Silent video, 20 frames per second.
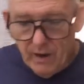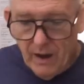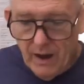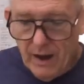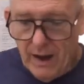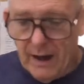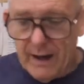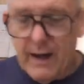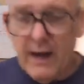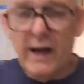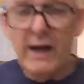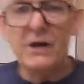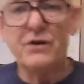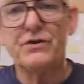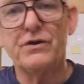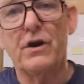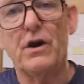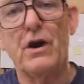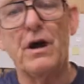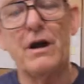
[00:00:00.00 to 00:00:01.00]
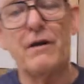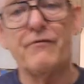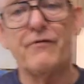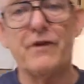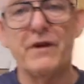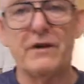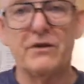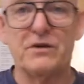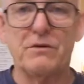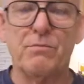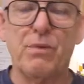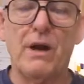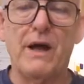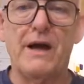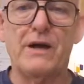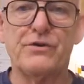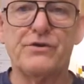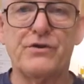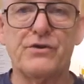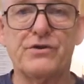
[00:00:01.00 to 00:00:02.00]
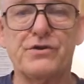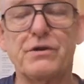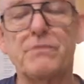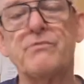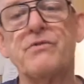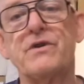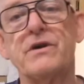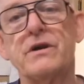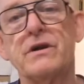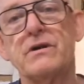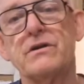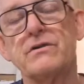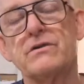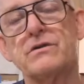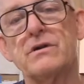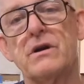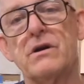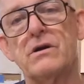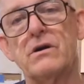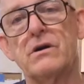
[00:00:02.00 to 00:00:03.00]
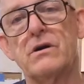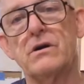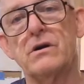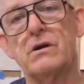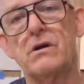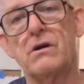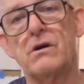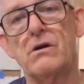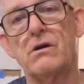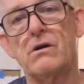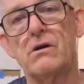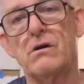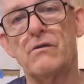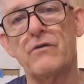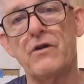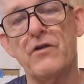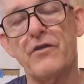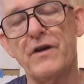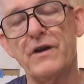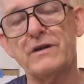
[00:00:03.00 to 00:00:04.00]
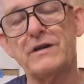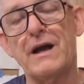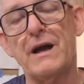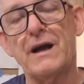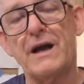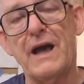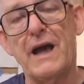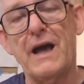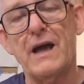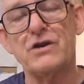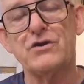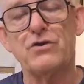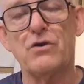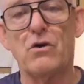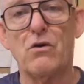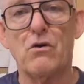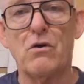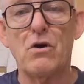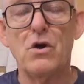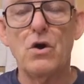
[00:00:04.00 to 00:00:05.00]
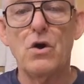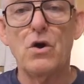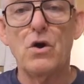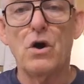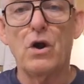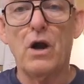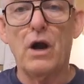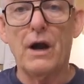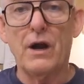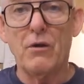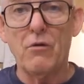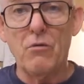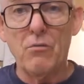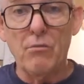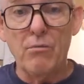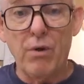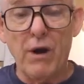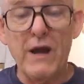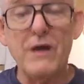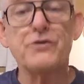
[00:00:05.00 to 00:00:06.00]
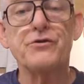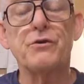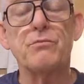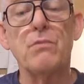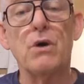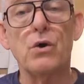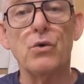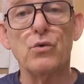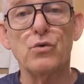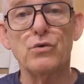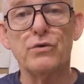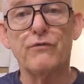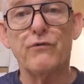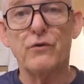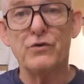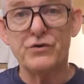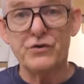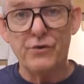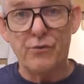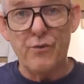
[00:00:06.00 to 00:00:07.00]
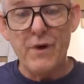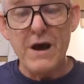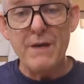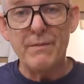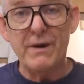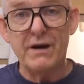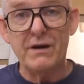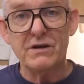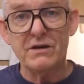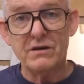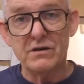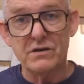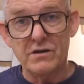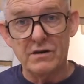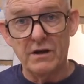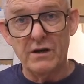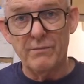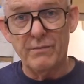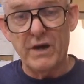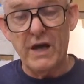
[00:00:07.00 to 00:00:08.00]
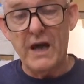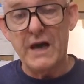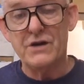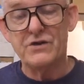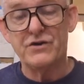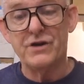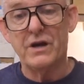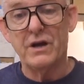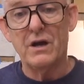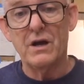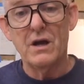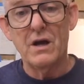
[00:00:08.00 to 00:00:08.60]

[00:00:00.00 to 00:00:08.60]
I cast a lot of things in plaster. Some things uh, uh of the things I cast are like plaster molds for ceramic slip casting.